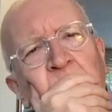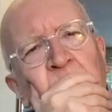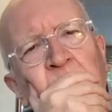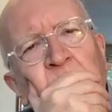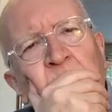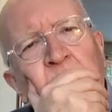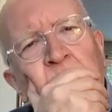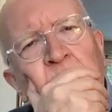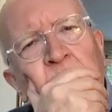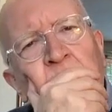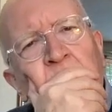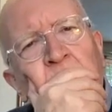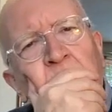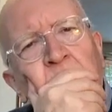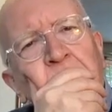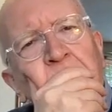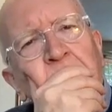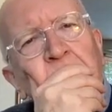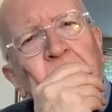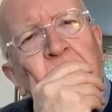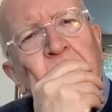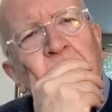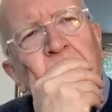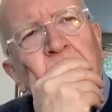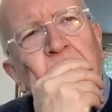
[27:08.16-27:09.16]
so much
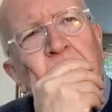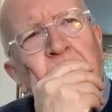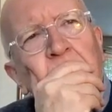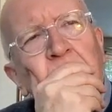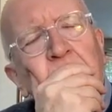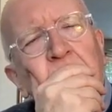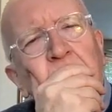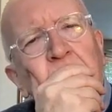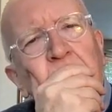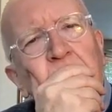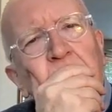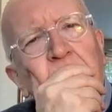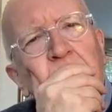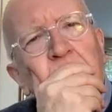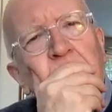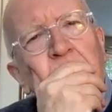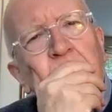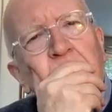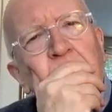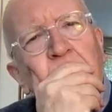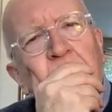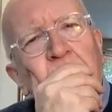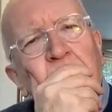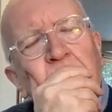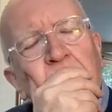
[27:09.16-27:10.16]
about
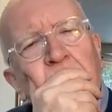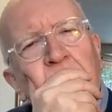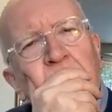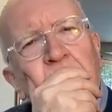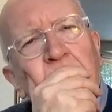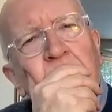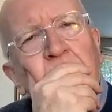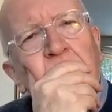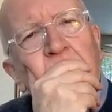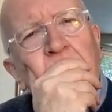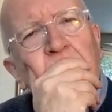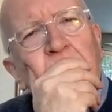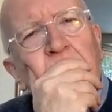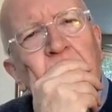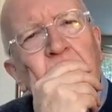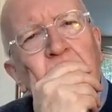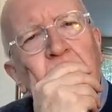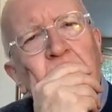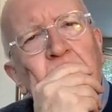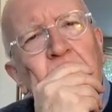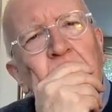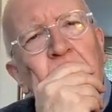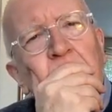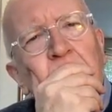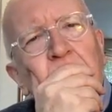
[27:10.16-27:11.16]
the
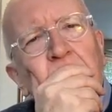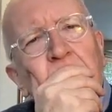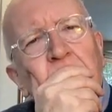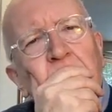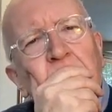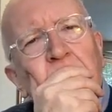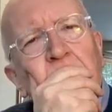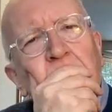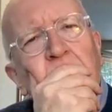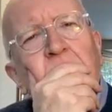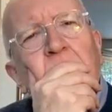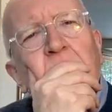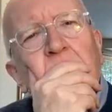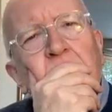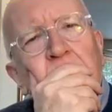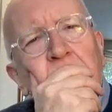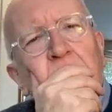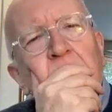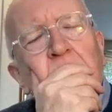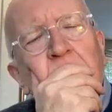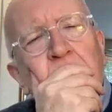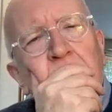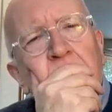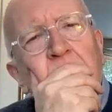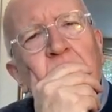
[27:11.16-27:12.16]
culture
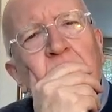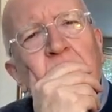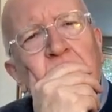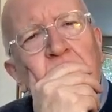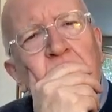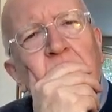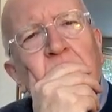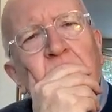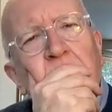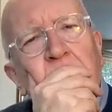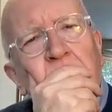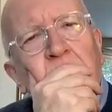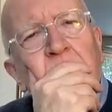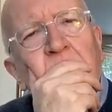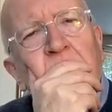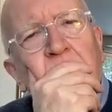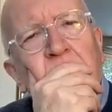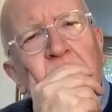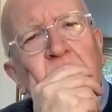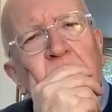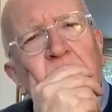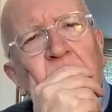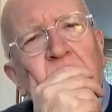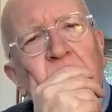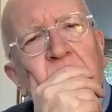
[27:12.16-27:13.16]
just by
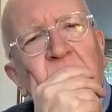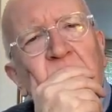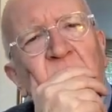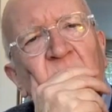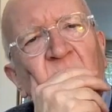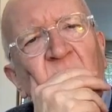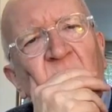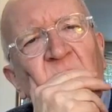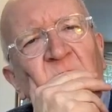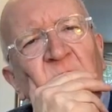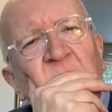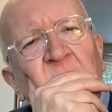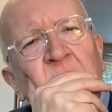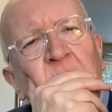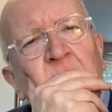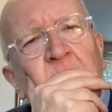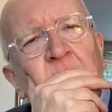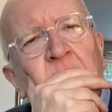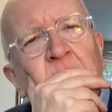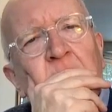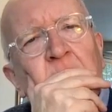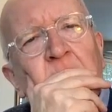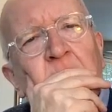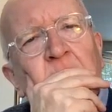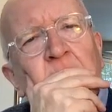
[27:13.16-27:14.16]
looking at the way that
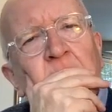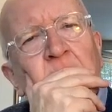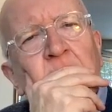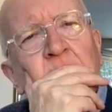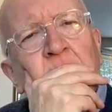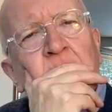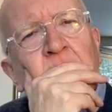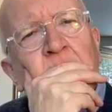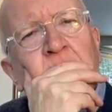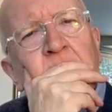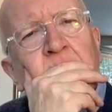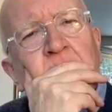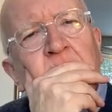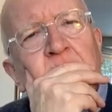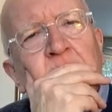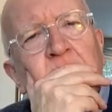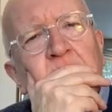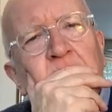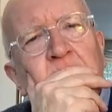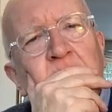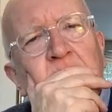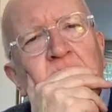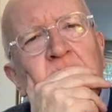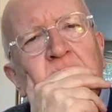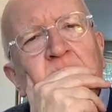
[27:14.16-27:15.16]
jazz happened and
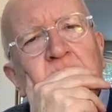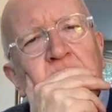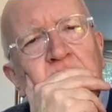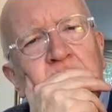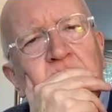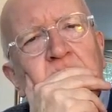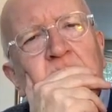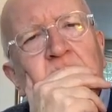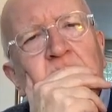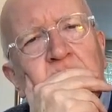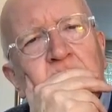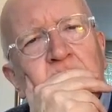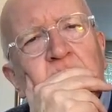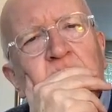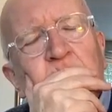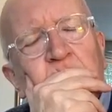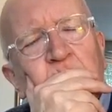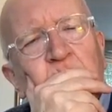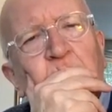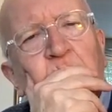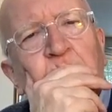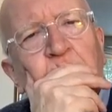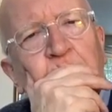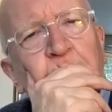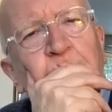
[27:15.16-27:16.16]
how it unfolded over
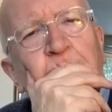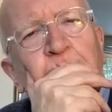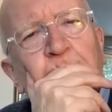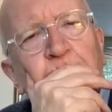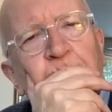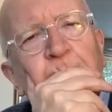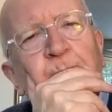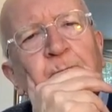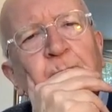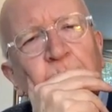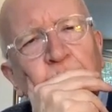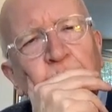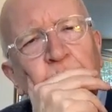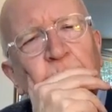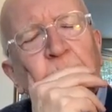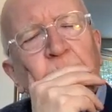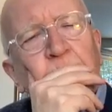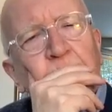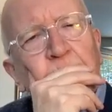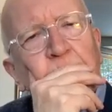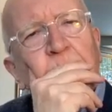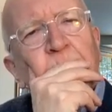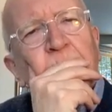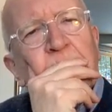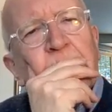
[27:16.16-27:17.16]
time. It was
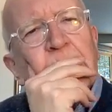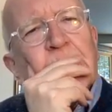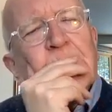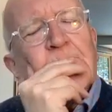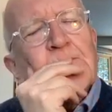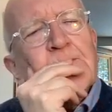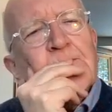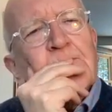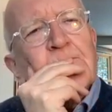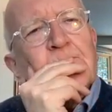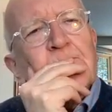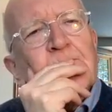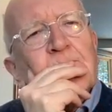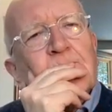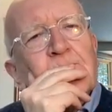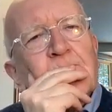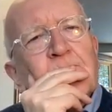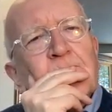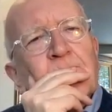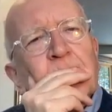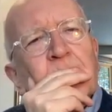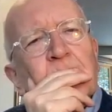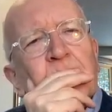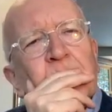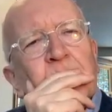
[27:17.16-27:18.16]
the first thing to
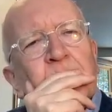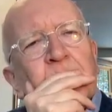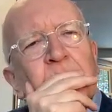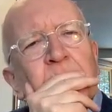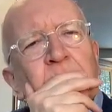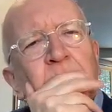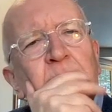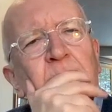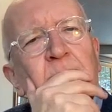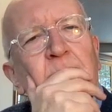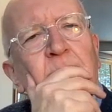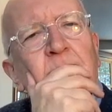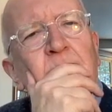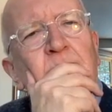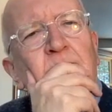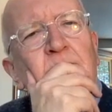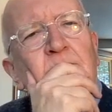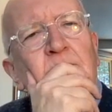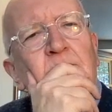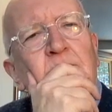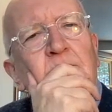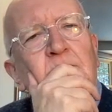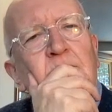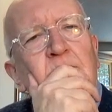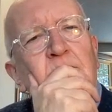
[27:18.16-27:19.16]
be desegregated.